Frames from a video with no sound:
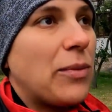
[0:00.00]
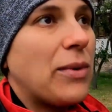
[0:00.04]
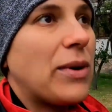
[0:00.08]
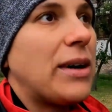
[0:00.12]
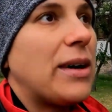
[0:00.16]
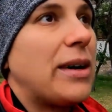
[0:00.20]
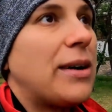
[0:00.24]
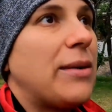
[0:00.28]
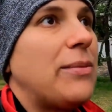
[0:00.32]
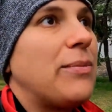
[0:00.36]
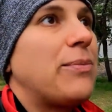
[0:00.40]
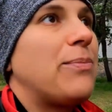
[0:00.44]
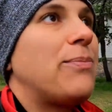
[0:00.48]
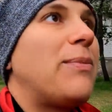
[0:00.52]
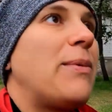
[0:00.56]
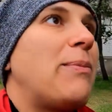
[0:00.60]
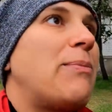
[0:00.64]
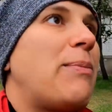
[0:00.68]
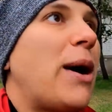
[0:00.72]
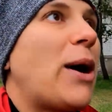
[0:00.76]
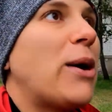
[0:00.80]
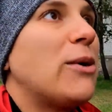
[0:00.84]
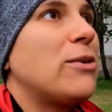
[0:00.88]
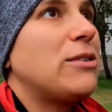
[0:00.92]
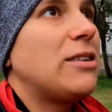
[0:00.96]

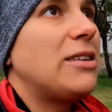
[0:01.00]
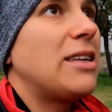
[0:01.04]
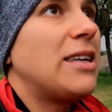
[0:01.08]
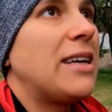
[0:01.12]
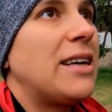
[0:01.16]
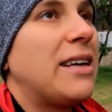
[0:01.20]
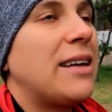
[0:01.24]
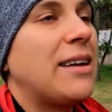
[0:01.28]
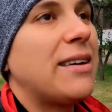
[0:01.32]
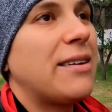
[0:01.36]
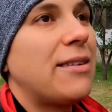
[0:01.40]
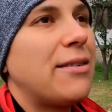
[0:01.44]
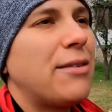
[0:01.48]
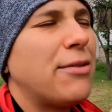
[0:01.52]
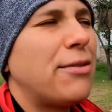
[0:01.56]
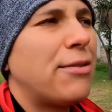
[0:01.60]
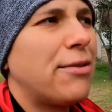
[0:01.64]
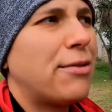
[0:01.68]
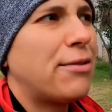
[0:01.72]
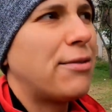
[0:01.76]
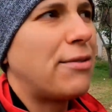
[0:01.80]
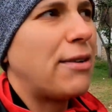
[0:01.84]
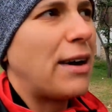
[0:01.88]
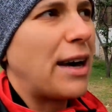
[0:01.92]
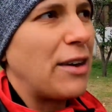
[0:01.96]
About
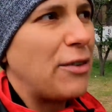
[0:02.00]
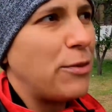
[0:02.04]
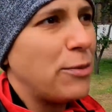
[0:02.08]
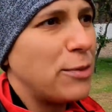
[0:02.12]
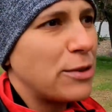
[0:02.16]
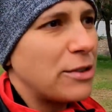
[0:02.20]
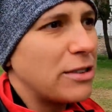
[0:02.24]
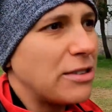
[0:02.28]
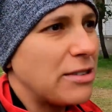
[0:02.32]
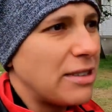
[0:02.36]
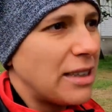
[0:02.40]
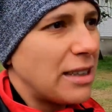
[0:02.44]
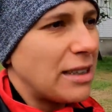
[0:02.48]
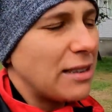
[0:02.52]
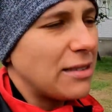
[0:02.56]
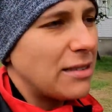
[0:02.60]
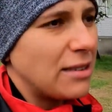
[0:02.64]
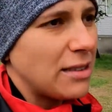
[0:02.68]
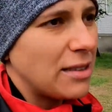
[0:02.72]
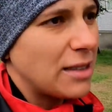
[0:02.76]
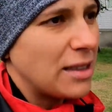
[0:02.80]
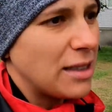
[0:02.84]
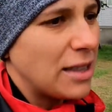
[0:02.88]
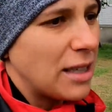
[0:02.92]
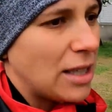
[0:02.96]

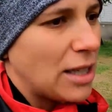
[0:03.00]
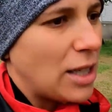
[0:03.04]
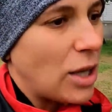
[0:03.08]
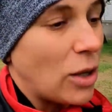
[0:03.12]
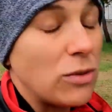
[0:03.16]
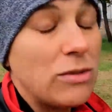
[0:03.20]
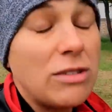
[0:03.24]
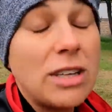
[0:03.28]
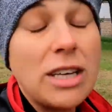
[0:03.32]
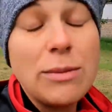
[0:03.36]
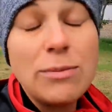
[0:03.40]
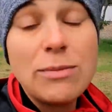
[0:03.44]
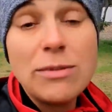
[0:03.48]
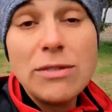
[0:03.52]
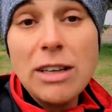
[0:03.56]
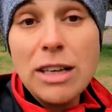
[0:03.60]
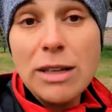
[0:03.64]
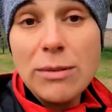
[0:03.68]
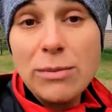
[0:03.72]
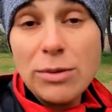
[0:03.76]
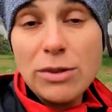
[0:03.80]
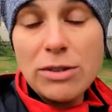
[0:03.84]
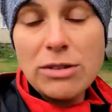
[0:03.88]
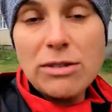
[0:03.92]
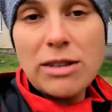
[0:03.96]
5%. Now
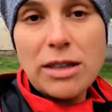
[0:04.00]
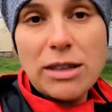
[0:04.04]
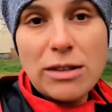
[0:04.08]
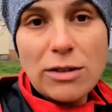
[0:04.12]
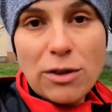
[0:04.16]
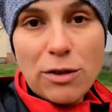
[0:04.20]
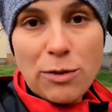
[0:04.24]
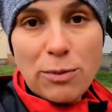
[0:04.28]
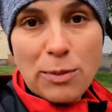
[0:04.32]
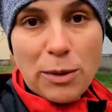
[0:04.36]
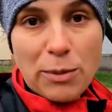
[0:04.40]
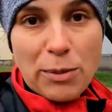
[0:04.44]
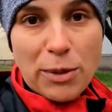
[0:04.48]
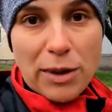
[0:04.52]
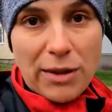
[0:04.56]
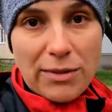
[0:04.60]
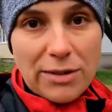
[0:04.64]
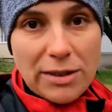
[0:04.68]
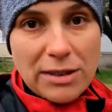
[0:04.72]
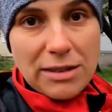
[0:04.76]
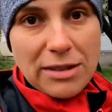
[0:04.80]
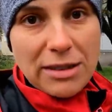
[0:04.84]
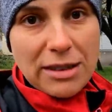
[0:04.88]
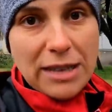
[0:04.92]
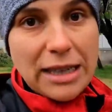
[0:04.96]
10% of people are
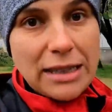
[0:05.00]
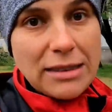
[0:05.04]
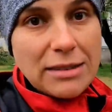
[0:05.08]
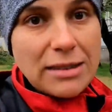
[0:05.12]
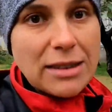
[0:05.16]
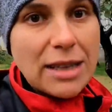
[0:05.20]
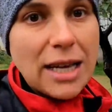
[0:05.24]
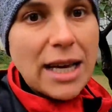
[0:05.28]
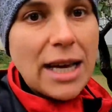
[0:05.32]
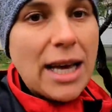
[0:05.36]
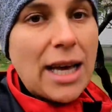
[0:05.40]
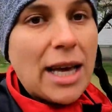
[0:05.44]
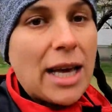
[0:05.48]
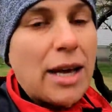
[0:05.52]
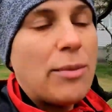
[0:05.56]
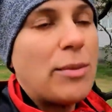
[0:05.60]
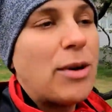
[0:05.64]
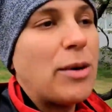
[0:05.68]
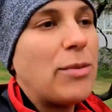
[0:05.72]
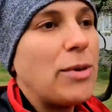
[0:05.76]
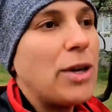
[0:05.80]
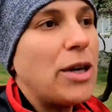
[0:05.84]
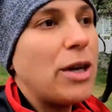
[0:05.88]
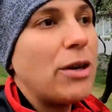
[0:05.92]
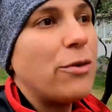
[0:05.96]
vaccinated.
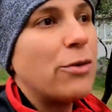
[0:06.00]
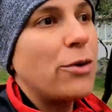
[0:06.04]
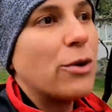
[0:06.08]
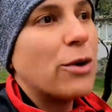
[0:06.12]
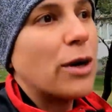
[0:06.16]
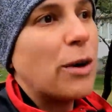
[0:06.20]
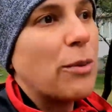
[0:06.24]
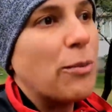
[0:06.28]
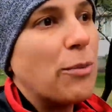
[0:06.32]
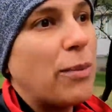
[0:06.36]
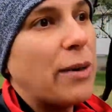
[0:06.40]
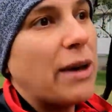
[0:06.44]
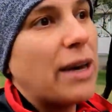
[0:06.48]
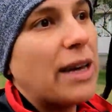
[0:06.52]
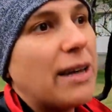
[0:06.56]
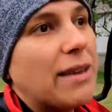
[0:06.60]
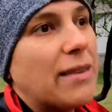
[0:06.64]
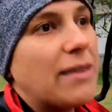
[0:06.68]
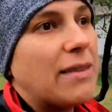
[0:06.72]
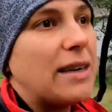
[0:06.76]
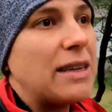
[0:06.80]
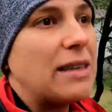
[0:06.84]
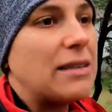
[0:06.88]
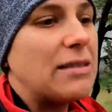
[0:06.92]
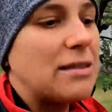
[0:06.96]
Maybe if you compare
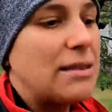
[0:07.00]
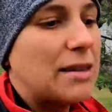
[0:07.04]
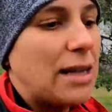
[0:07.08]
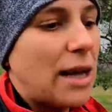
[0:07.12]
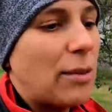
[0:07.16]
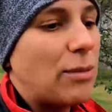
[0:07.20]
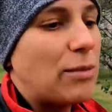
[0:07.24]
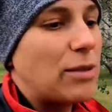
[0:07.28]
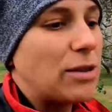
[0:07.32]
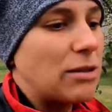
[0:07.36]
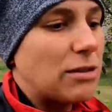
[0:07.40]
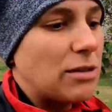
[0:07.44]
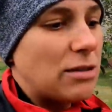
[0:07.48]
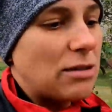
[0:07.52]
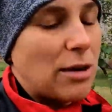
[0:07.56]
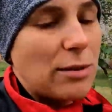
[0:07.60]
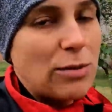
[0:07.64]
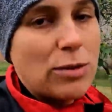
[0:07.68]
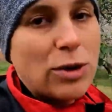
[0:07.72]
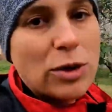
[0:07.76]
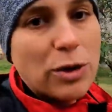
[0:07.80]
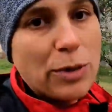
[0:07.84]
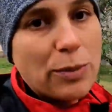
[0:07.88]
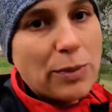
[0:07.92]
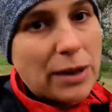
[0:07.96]
this number to some
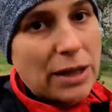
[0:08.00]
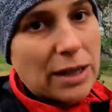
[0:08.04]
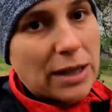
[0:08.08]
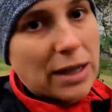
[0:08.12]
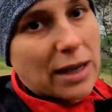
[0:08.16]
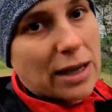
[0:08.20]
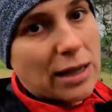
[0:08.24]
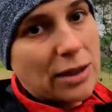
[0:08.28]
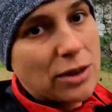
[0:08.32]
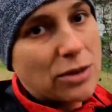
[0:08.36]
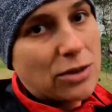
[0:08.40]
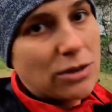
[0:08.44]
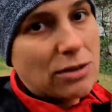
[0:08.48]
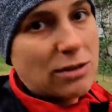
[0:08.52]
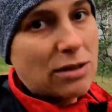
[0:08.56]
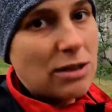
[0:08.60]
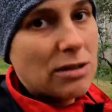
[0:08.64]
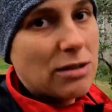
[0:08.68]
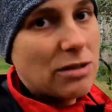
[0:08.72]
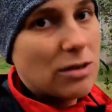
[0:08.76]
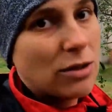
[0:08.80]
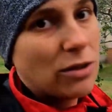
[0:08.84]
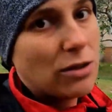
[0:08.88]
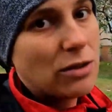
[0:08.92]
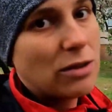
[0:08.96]
European countries,
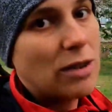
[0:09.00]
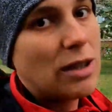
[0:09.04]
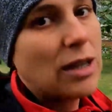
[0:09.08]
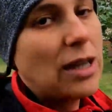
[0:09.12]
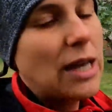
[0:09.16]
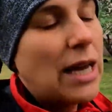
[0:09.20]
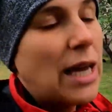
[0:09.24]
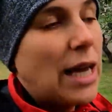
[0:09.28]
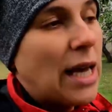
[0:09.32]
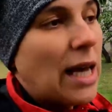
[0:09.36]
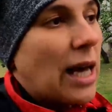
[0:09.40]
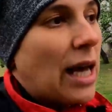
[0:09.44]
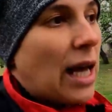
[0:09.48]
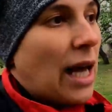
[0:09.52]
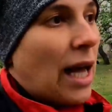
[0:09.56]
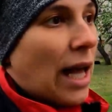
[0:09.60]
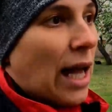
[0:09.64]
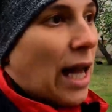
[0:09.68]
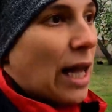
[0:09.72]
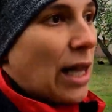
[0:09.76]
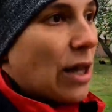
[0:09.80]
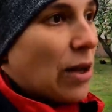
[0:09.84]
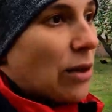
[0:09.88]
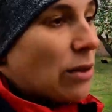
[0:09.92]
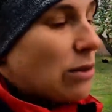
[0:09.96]
it's not
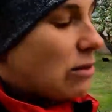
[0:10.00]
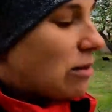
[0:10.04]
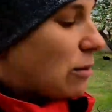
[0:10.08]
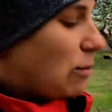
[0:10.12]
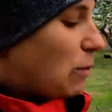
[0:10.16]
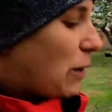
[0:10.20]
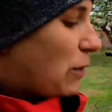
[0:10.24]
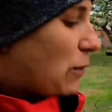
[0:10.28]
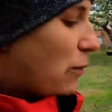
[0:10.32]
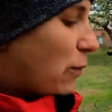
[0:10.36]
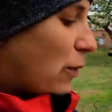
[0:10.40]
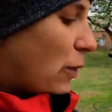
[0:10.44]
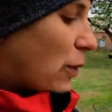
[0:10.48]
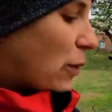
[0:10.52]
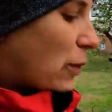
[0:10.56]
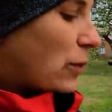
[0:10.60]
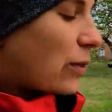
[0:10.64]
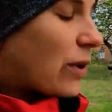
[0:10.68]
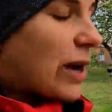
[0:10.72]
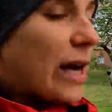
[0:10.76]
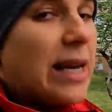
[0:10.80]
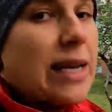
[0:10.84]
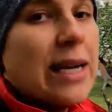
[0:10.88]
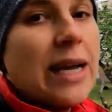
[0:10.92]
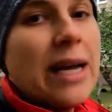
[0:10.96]
a lot, but for
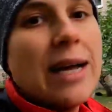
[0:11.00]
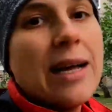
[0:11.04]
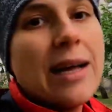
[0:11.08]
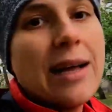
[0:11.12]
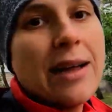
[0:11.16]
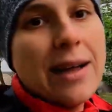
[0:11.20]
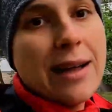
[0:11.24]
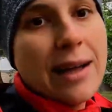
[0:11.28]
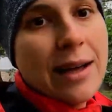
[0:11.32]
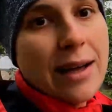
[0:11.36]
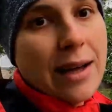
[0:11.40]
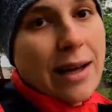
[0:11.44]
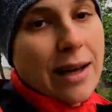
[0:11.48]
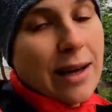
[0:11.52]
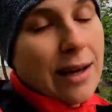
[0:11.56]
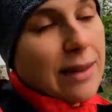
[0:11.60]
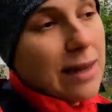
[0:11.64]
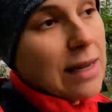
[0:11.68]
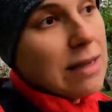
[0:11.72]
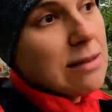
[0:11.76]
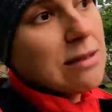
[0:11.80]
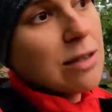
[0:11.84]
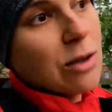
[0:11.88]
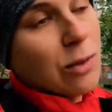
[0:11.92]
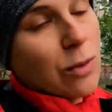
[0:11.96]
Ukraine,
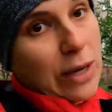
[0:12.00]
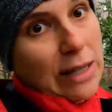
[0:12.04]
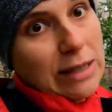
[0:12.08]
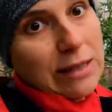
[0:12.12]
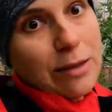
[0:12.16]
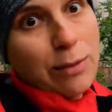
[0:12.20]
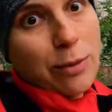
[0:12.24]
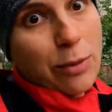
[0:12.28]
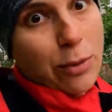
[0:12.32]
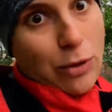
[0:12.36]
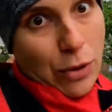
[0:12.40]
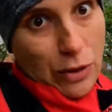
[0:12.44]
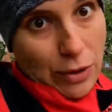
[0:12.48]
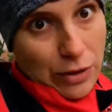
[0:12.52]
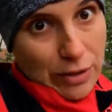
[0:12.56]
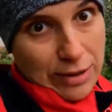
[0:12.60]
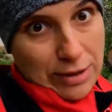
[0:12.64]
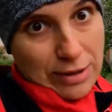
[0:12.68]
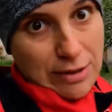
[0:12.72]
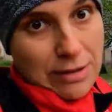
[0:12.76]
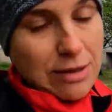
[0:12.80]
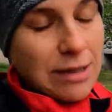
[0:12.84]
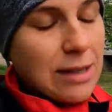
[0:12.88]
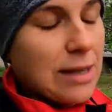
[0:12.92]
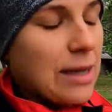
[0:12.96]
that's quite a
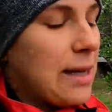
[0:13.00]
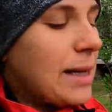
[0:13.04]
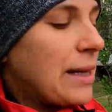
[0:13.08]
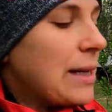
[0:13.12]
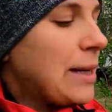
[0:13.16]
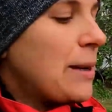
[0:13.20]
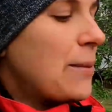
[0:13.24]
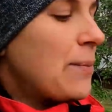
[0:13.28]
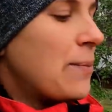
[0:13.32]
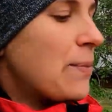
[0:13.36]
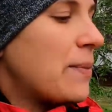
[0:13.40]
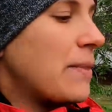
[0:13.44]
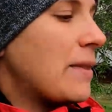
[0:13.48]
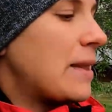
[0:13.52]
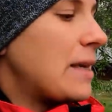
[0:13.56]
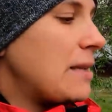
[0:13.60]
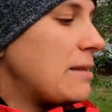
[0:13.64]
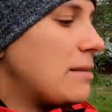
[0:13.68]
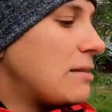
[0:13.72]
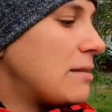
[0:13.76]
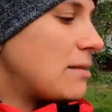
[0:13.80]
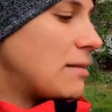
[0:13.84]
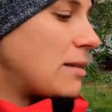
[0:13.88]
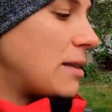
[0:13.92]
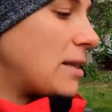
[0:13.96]
progress,
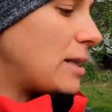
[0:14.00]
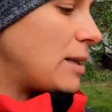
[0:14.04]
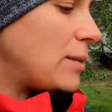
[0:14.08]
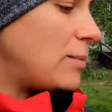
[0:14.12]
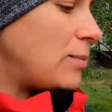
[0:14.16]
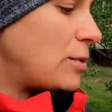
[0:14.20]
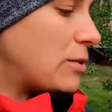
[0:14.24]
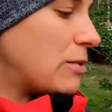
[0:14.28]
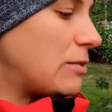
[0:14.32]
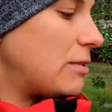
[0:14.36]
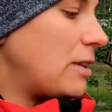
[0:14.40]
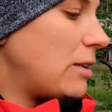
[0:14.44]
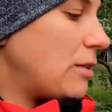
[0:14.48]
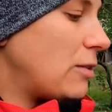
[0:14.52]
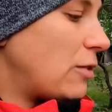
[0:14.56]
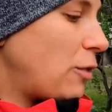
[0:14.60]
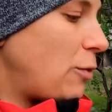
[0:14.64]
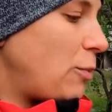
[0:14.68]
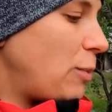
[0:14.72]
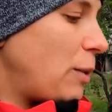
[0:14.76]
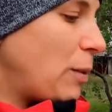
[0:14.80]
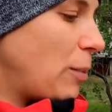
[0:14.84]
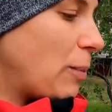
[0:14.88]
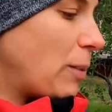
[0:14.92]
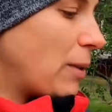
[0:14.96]
this percent
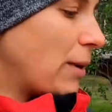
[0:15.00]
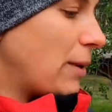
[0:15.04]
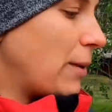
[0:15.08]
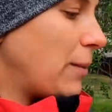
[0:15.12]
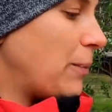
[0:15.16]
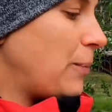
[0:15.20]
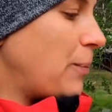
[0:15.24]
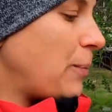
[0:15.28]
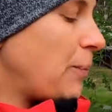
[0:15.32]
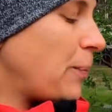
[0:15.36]
of people.